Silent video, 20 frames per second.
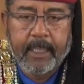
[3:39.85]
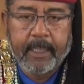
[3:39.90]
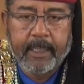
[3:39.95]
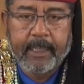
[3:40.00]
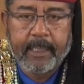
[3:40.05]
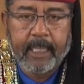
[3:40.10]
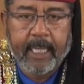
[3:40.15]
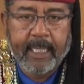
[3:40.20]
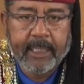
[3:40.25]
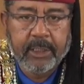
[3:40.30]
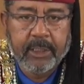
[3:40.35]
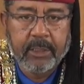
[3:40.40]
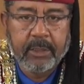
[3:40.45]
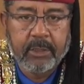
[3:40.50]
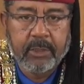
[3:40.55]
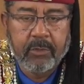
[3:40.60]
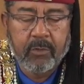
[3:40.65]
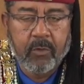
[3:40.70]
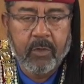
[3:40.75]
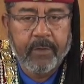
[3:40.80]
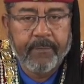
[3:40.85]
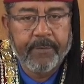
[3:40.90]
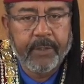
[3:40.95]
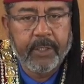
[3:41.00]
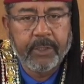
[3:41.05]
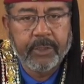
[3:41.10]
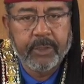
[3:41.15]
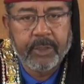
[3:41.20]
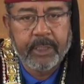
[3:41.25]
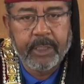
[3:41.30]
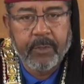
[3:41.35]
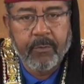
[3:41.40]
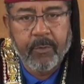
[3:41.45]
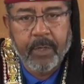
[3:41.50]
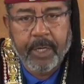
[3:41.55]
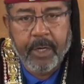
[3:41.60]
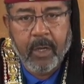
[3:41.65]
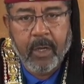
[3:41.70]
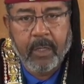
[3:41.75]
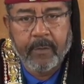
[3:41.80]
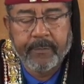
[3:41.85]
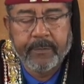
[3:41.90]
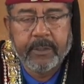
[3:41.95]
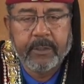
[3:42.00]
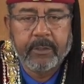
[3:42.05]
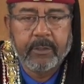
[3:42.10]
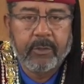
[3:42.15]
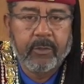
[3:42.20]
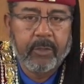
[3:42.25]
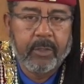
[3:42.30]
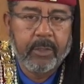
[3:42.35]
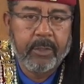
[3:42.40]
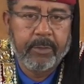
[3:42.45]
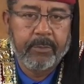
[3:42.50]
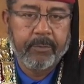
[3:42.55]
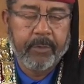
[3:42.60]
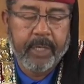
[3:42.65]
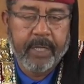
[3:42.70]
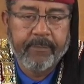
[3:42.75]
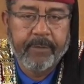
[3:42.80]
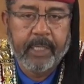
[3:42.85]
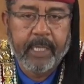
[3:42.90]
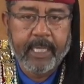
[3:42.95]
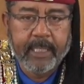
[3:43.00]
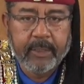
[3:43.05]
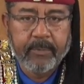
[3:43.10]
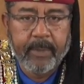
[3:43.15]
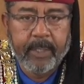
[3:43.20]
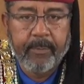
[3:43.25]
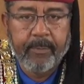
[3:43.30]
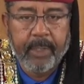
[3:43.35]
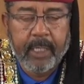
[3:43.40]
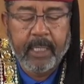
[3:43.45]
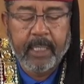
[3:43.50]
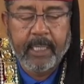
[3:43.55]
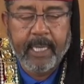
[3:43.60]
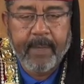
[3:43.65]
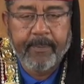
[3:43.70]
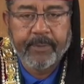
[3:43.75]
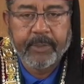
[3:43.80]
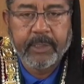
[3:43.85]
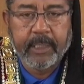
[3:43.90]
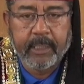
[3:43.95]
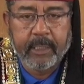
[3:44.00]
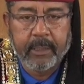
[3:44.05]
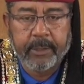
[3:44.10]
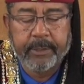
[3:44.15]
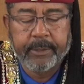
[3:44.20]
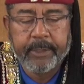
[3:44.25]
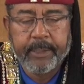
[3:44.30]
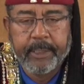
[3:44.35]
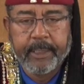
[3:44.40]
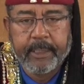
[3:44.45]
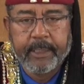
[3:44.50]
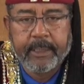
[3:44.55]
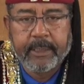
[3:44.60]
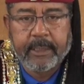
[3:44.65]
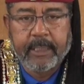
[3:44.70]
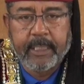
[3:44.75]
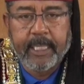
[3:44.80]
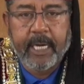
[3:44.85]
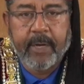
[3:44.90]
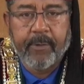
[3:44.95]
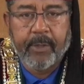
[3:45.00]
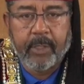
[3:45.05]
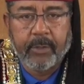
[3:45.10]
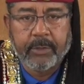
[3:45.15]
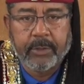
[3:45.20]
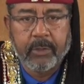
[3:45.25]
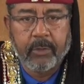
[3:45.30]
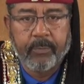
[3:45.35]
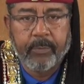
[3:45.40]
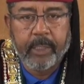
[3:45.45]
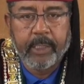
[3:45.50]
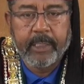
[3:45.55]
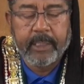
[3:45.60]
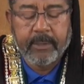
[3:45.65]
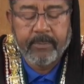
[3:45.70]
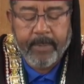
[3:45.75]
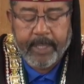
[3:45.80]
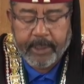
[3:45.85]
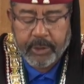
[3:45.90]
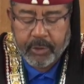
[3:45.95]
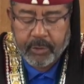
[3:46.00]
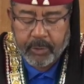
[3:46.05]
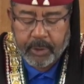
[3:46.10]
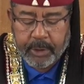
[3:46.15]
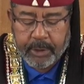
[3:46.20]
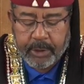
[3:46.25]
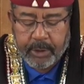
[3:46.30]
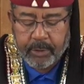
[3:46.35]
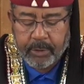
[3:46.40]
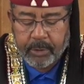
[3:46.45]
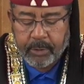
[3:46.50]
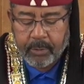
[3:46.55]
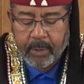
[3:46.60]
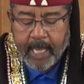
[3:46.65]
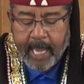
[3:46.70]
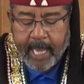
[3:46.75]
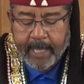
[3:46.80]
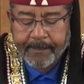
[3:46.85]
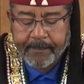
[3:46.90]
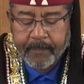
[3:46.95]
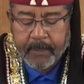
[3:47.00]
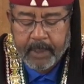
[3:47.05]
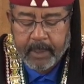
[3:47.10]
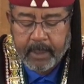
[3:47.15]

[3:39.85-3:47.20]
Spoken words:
elections, or if there's any runoffs or whatever the case may be in that particular scenario. So please make sure that you do that.